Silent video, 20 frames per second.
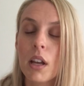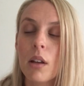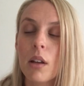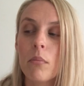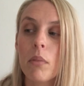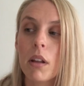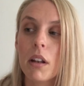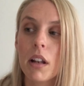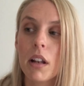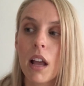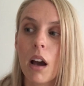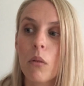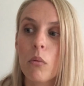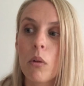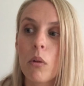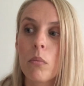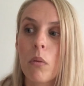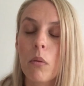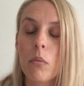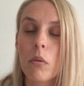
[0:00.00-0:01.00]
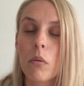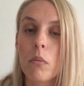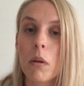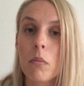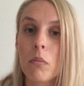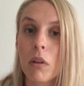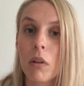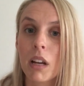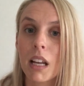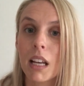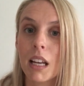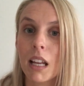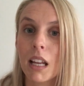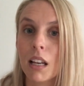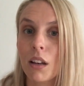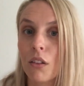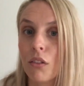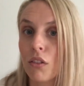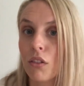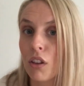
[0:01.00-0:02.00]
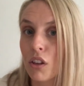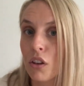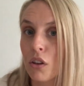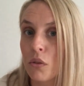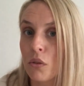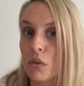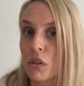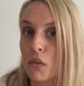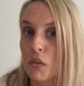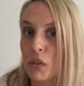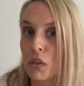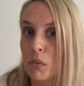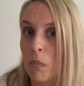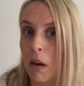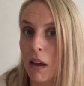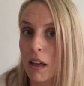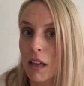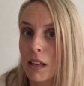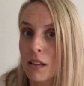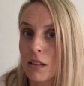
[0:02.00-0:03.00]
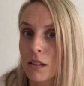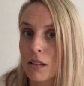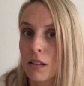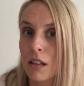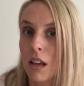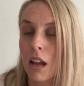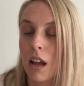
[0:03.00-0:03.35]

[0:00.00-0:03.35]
but now we're probably bringing in the use of space